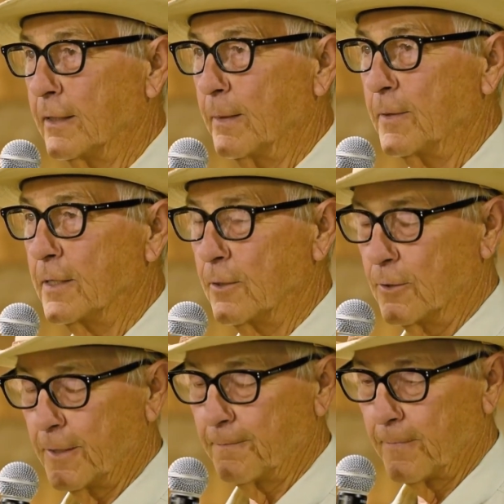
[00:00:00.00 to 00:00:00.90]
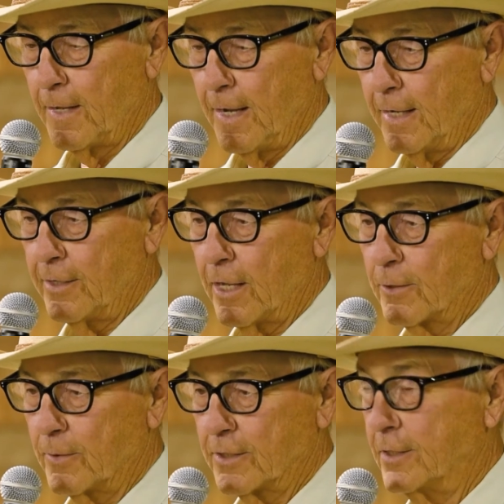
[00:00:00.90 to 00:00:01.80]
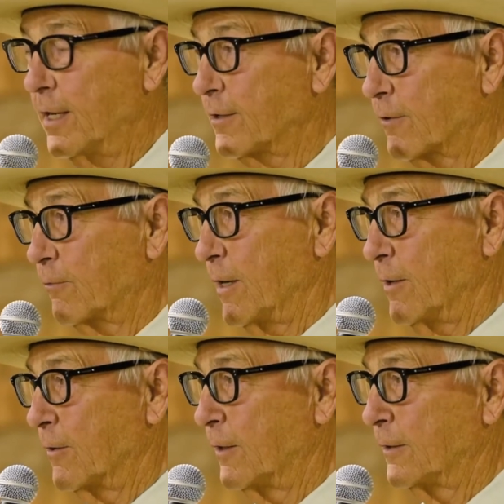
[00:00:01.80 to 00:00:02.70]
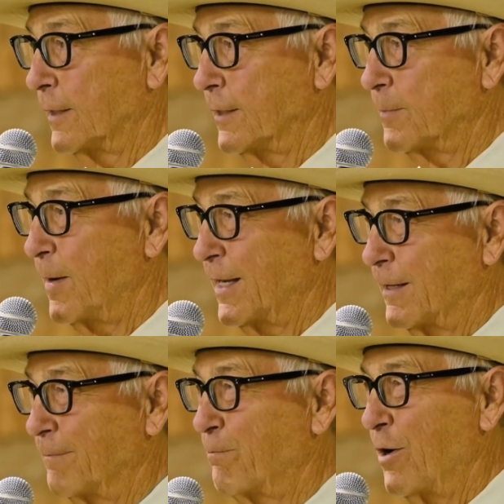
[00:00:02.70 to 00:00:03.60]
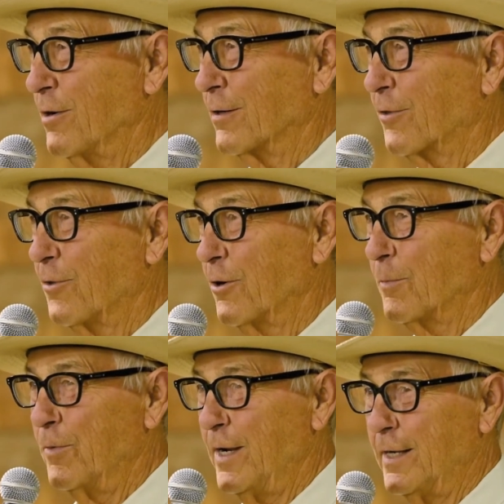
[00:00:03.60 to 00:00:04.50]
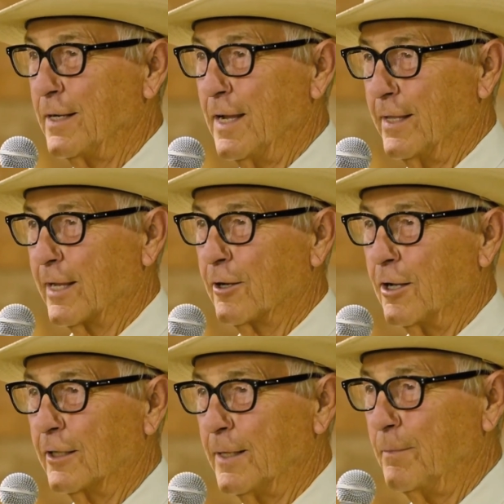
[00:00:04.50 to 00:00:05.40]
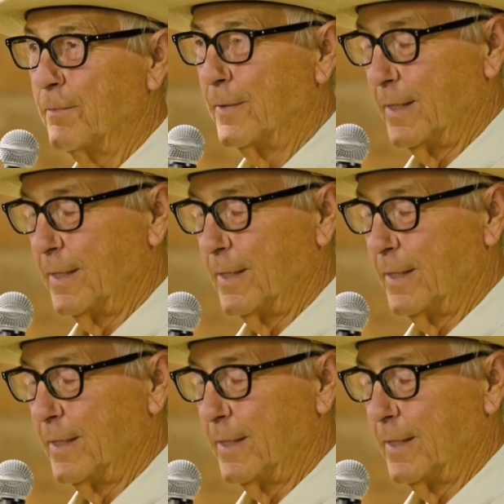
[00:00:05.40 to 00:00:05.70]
They've been going. And the other was another 3-year-old. He was about a part thoroughbred. They called him